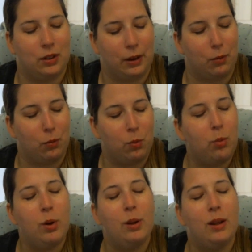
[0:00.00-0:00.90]
like,
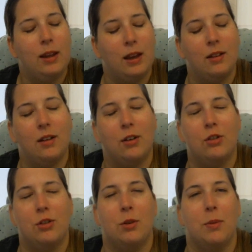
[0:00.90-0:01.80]
really get in there
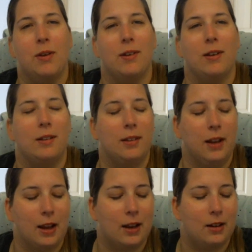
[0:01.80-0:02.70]
and do the business.
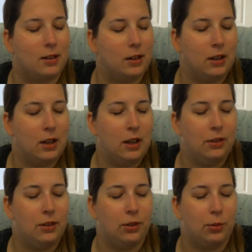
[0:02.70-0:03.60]
And
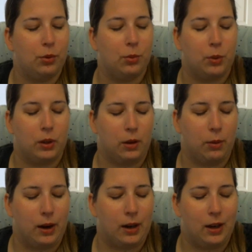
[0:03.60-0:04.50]
this was really
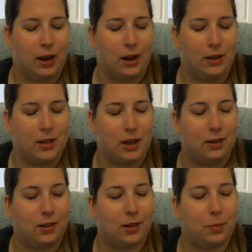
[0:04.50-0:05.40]
great, and I
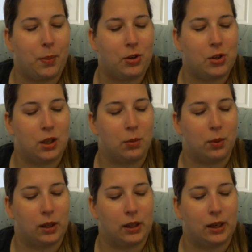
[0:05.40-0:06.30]
especially
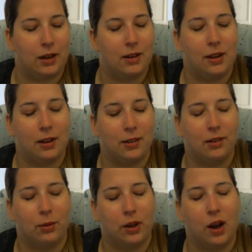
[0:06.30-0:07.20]
really liked this
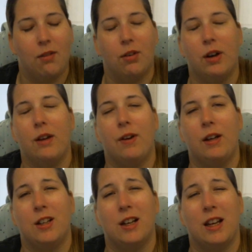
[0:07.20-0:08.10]
as a recovery if
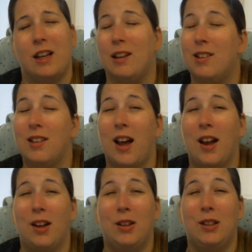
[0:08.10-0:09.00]
I'd done a heat
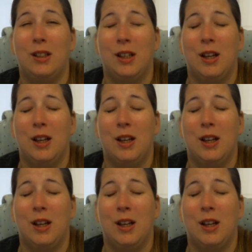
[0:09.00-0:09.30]
style,